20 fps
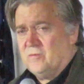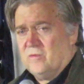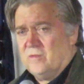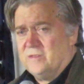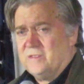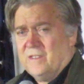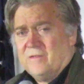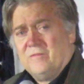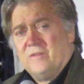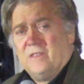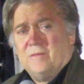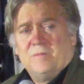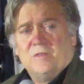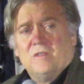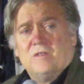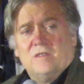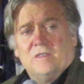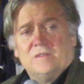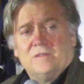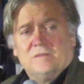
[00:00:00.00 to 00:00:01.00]
We were 70
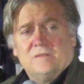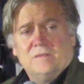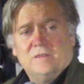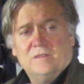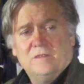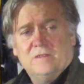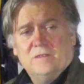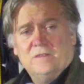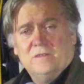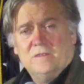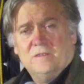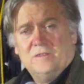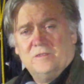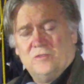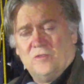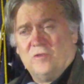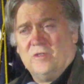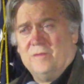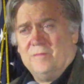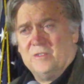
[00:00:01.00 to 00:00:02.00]
because
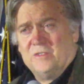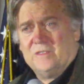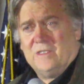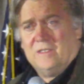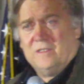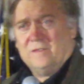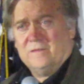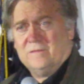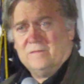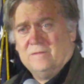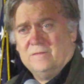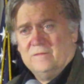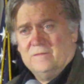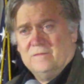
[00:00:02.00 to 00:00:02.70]
30%,